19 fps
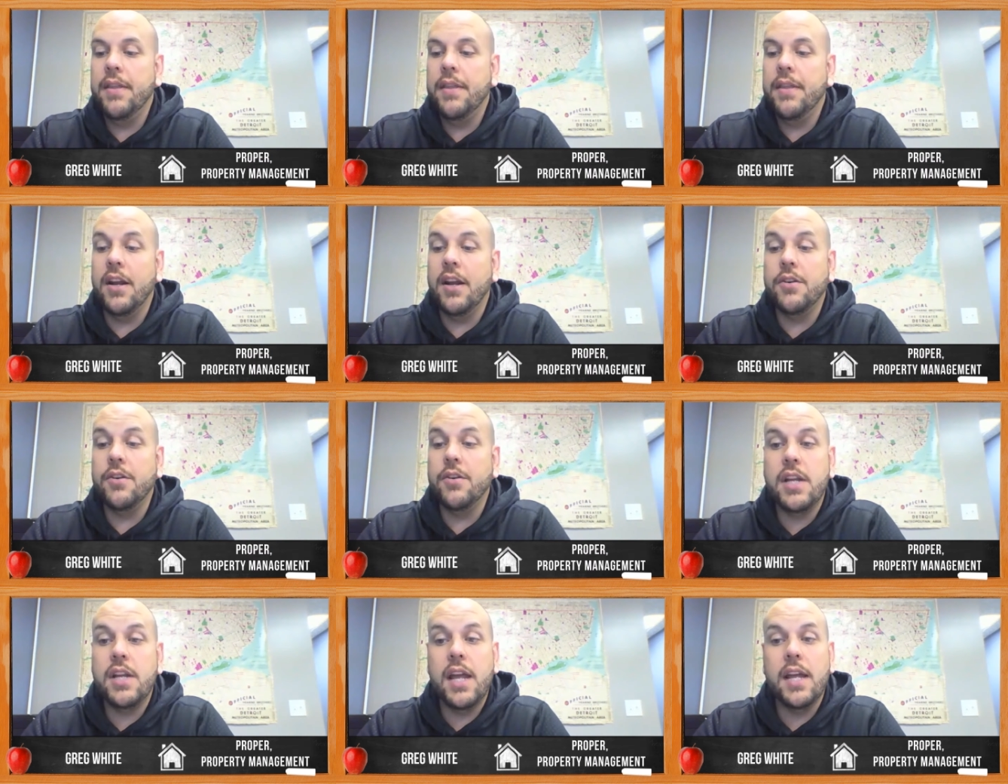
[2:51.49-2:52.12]
that
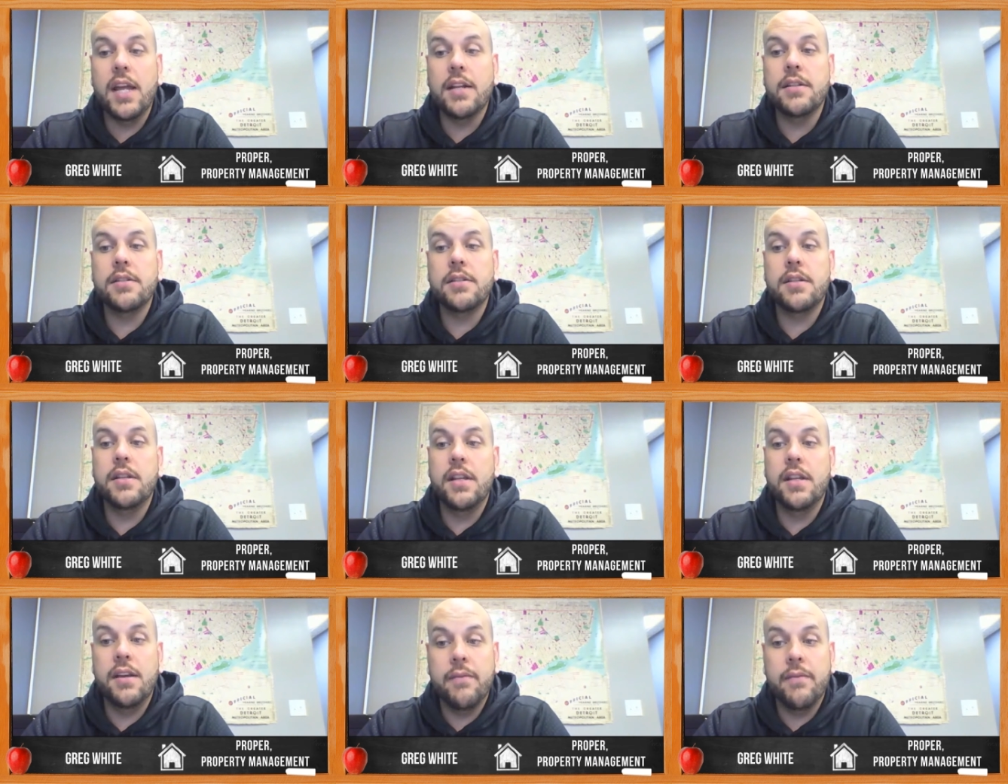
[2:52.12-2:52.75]

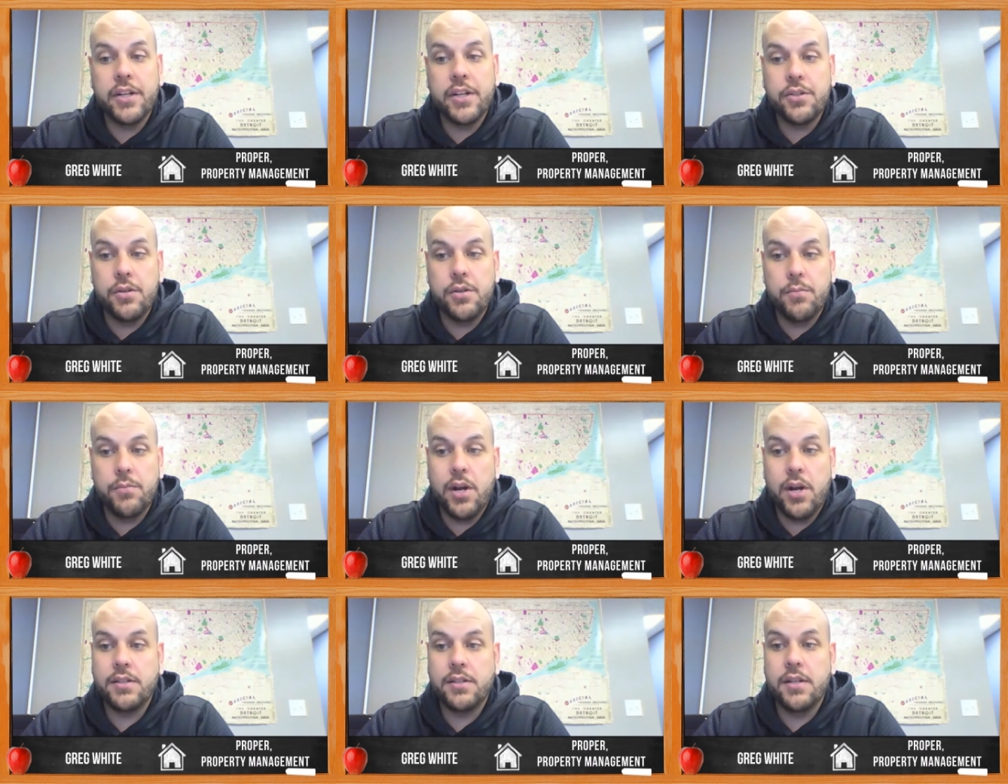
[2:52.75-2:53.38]
understands the
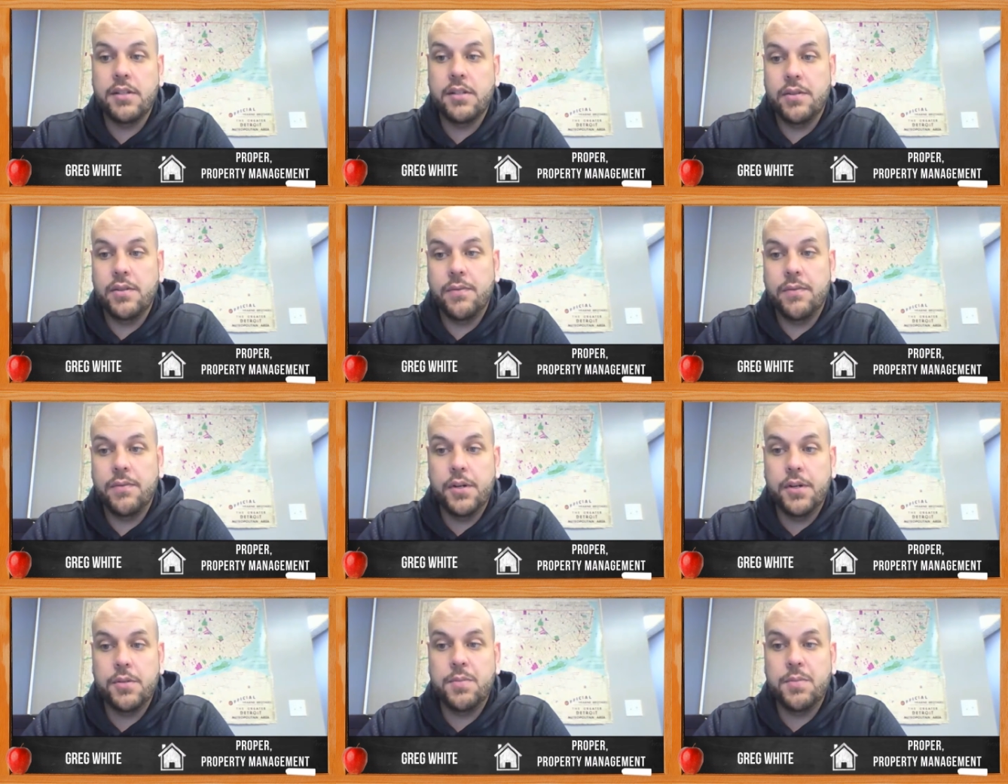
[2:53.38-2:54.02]
eviction processes
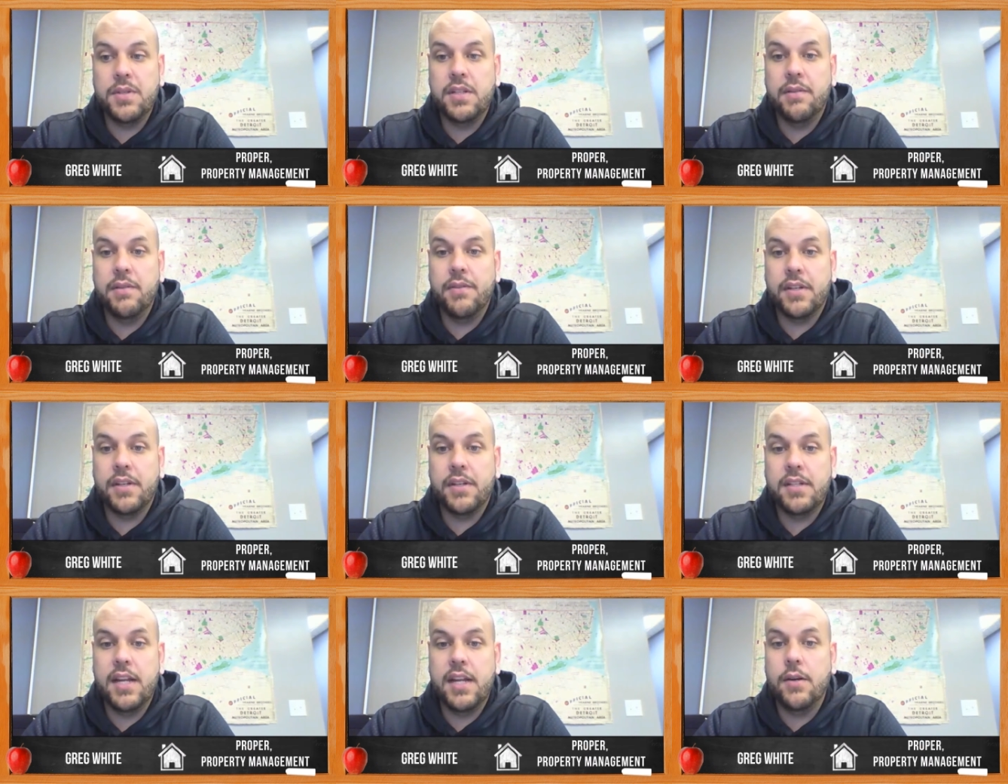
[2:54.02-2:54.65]
for your
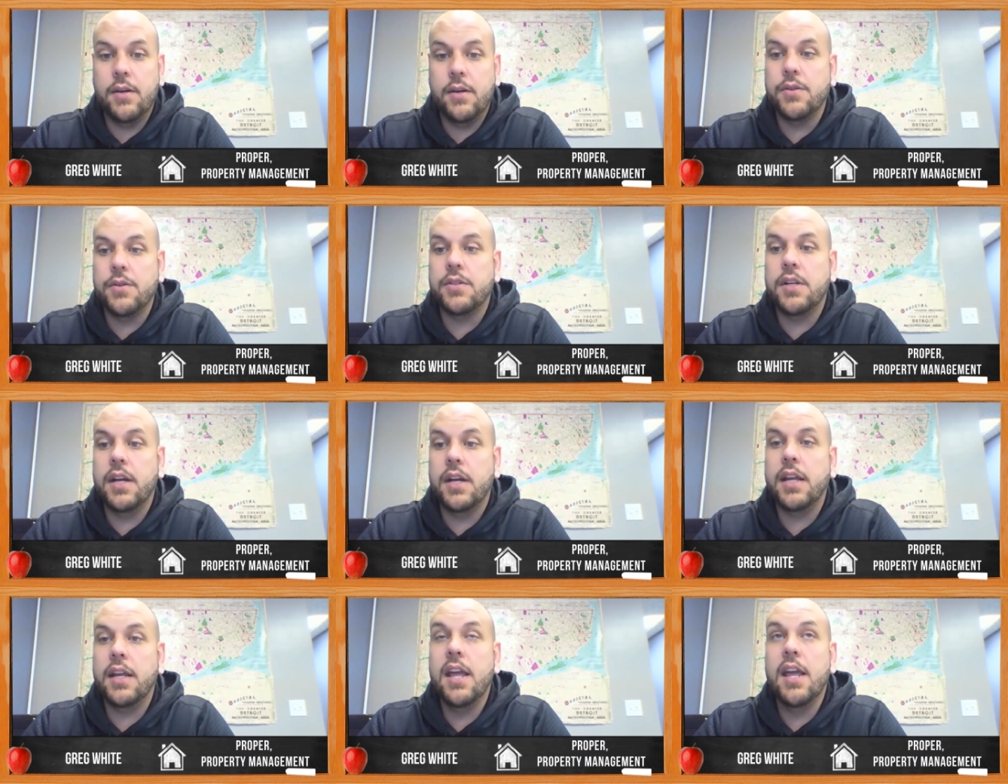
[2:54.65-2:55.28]
specific state or
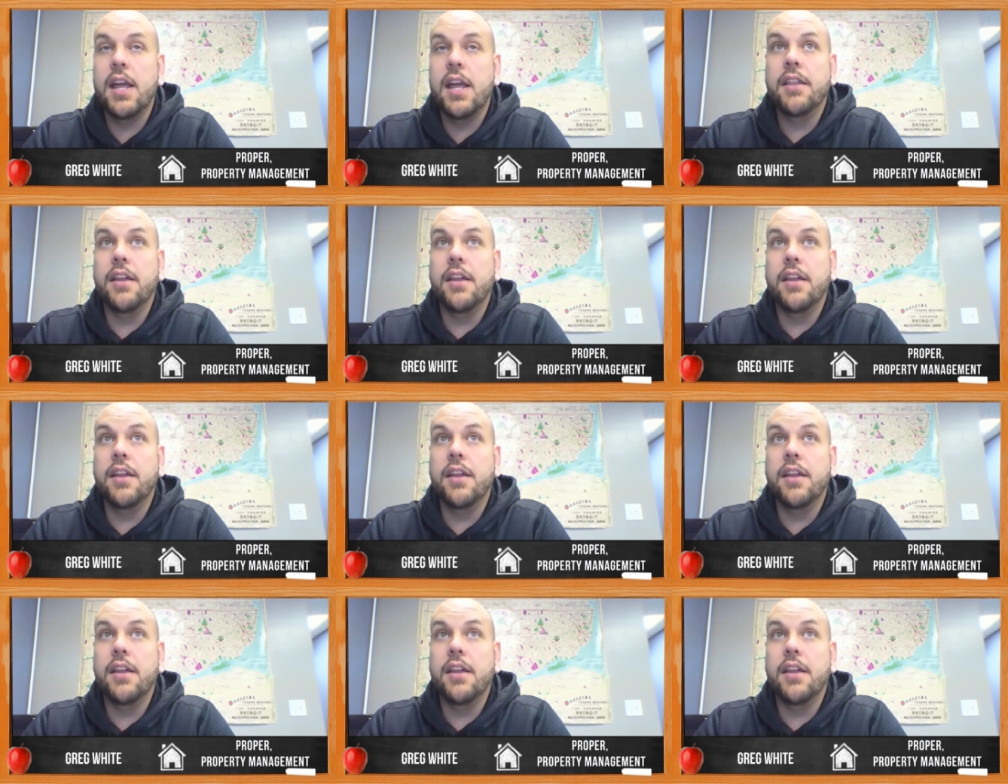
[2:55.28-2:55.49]
city,